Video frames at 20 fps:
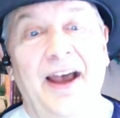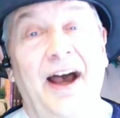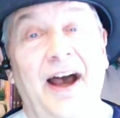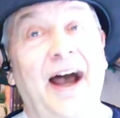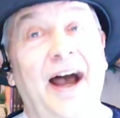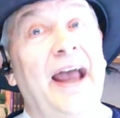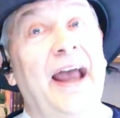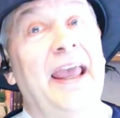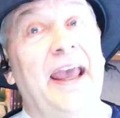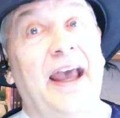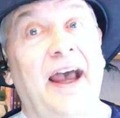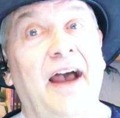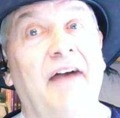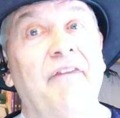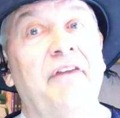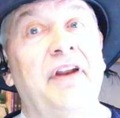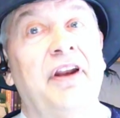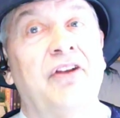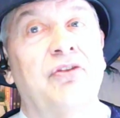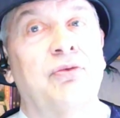I
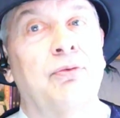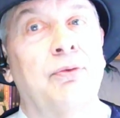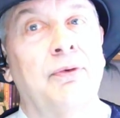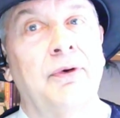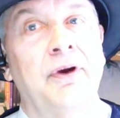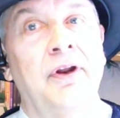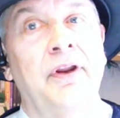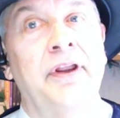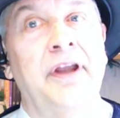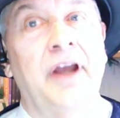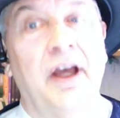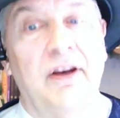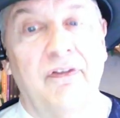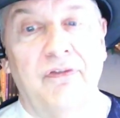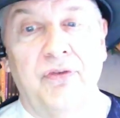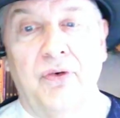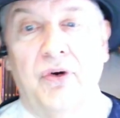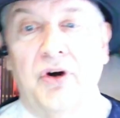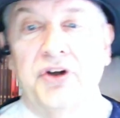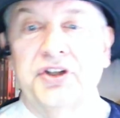have, and it's really
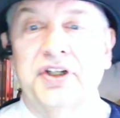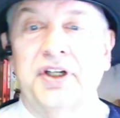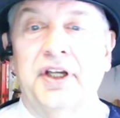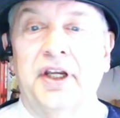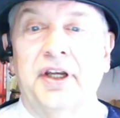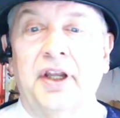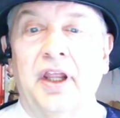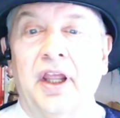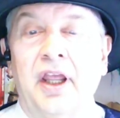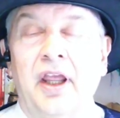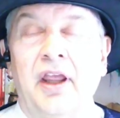unfortunate.